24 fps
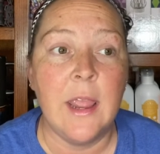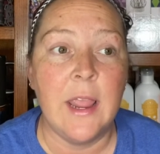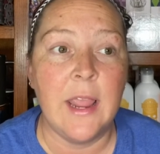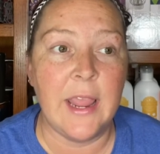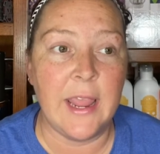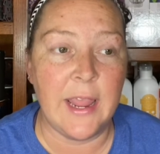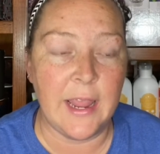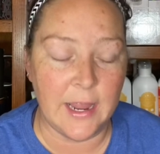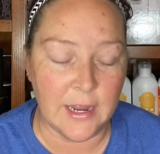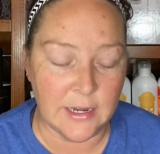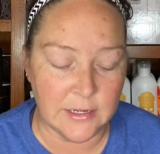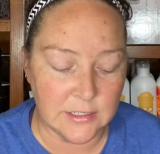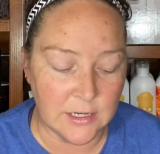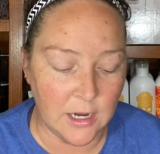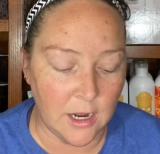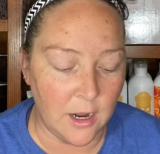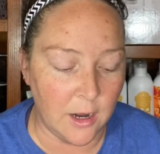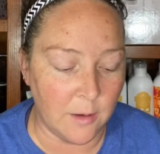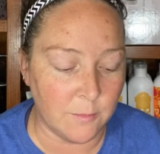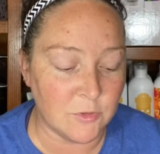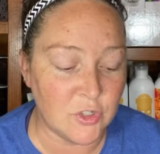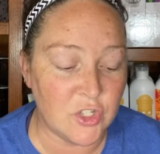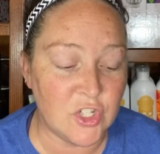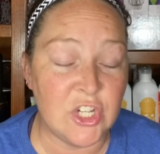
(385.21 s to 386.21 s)

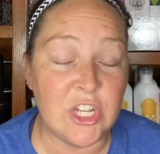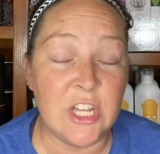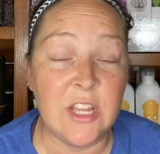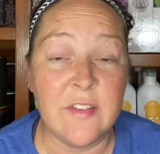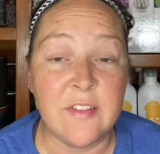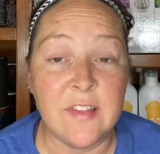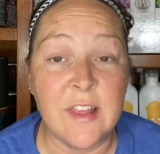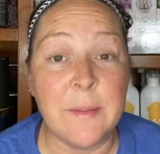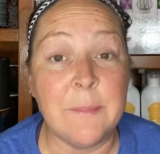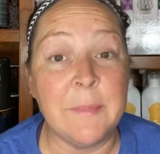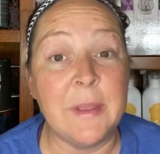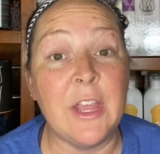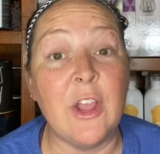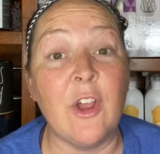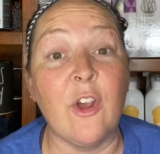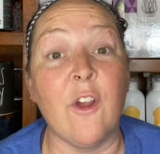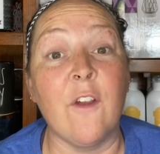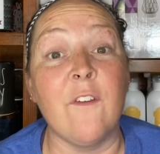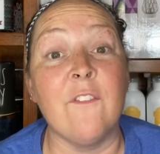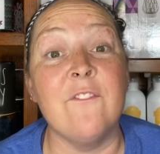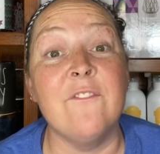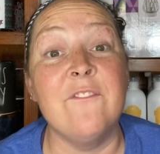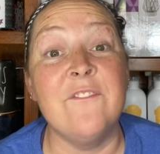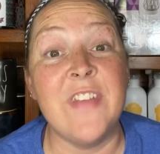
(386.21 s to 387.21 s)
And she sent me
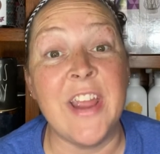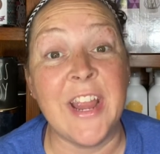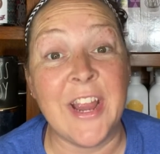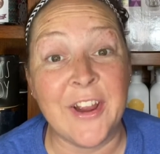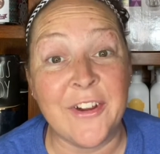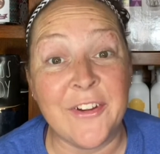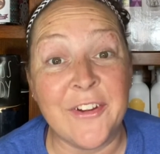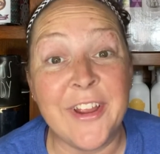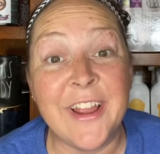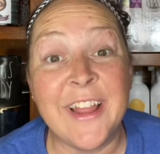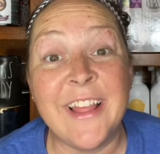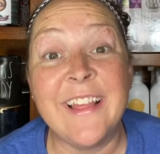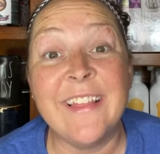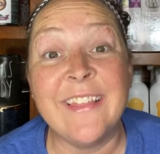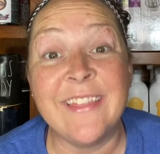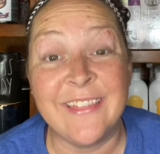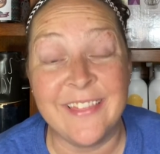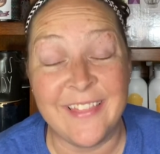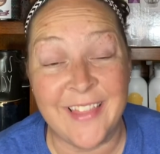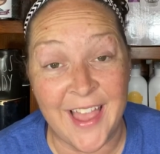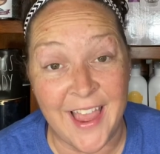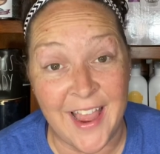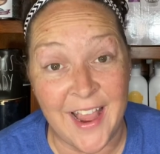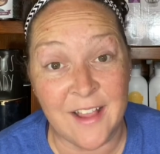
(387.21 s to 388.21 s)
her very
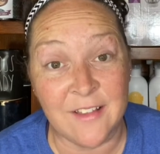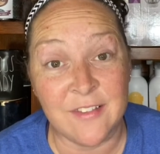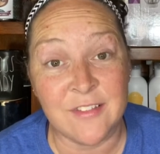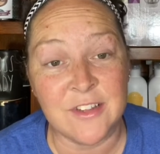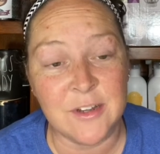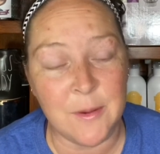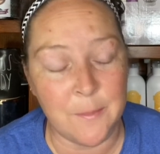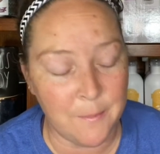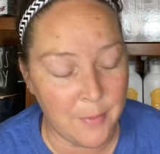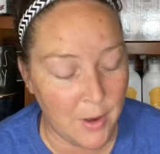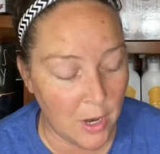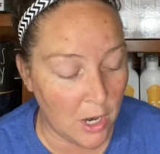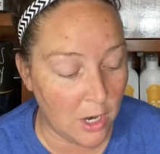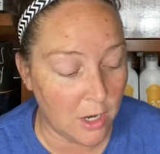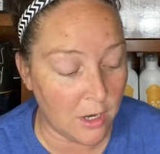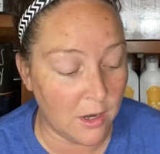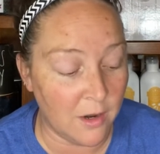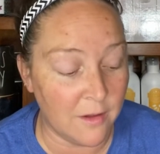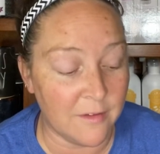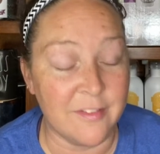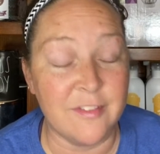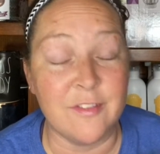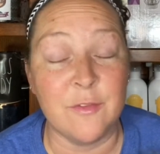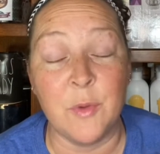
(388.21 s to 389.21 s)
last bar
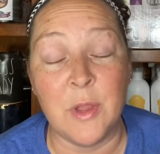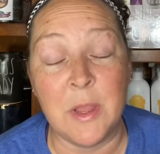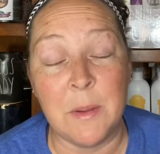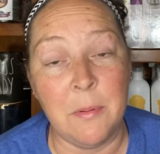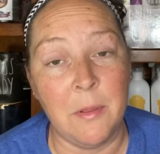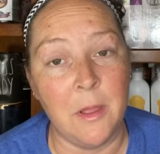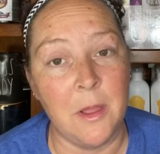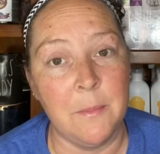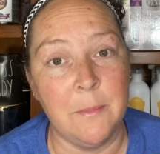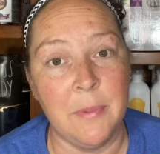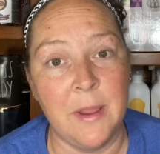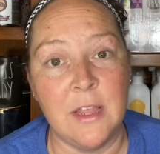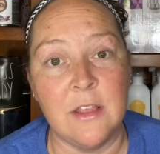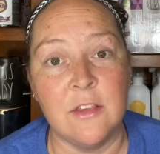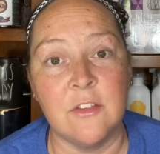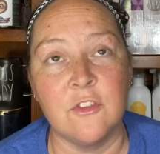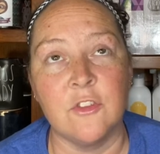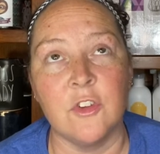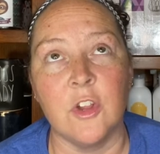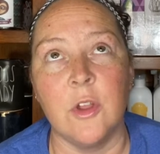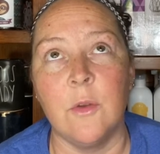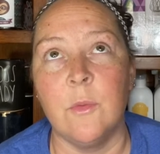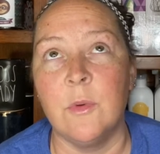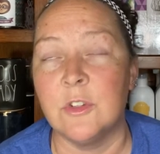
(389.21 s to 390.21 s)
of sweet plum
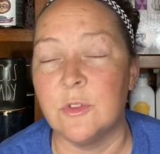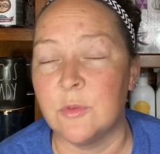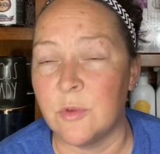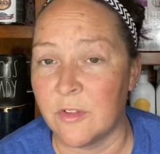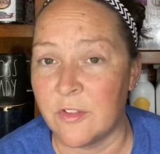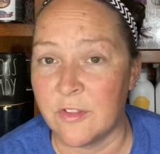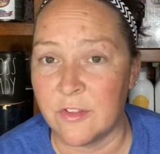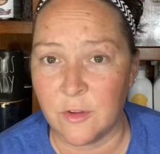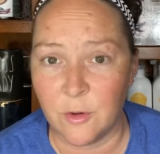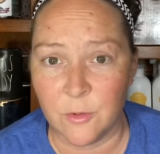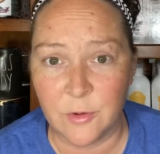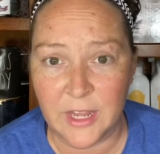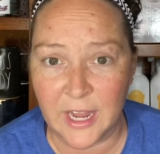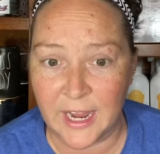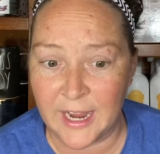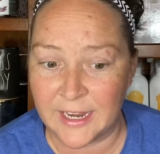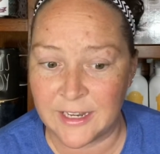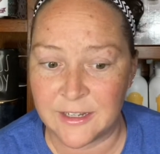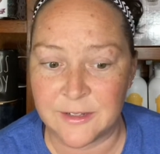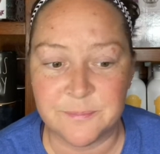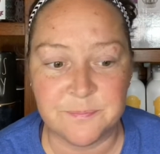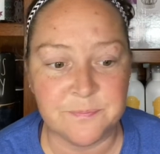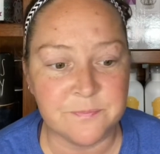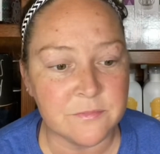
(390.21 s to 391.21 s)
pastry, which was so
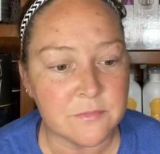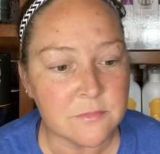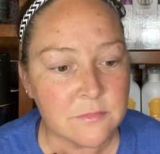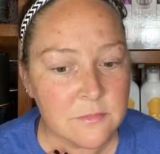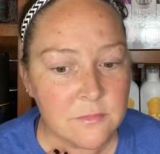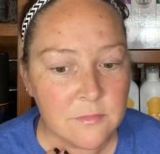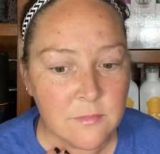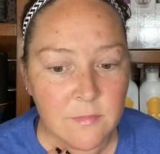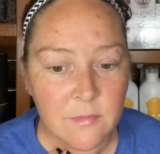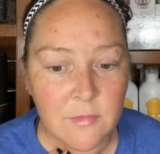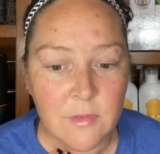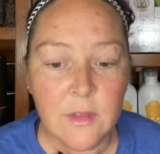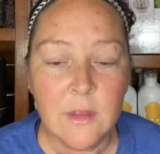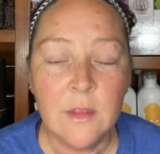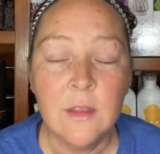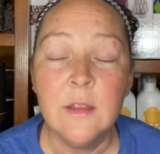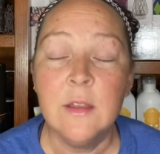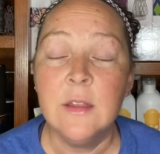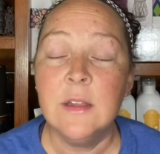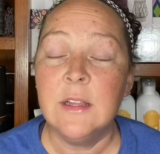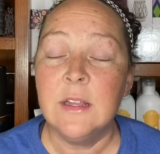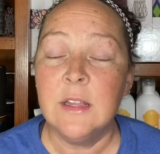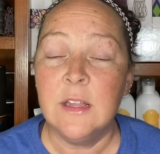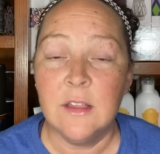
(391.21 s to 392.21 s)
kind.
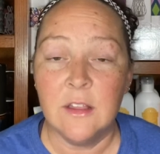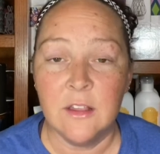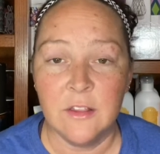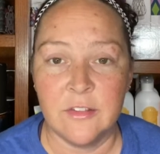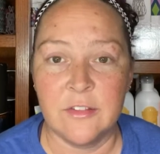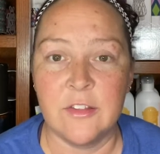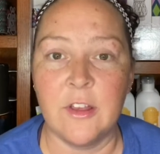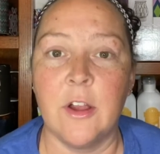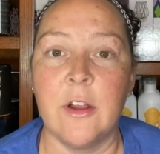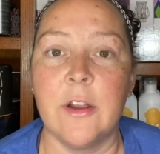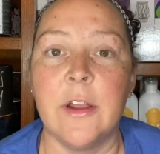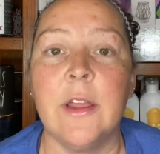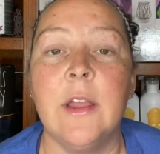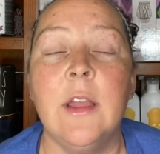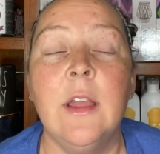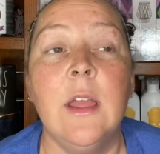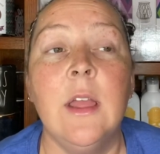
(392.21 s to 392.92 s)
Sorry.